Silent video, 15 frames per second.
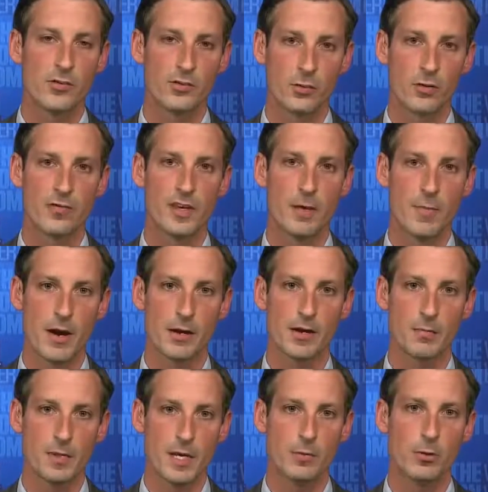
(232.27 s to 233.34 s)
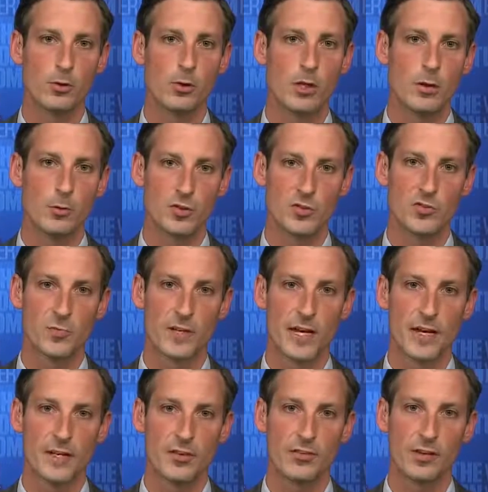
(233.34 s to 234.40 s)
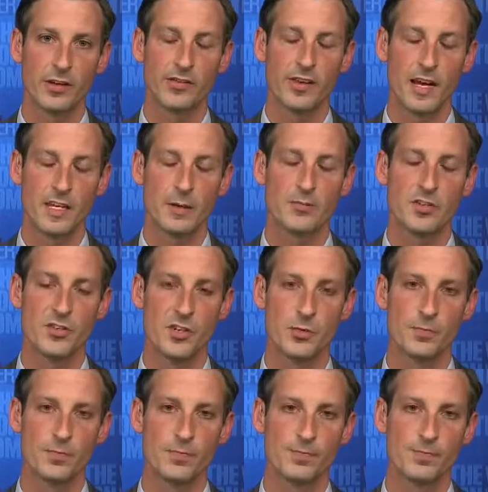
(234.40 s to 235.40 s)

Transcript: serve the American people, which is what I initially signed up to do.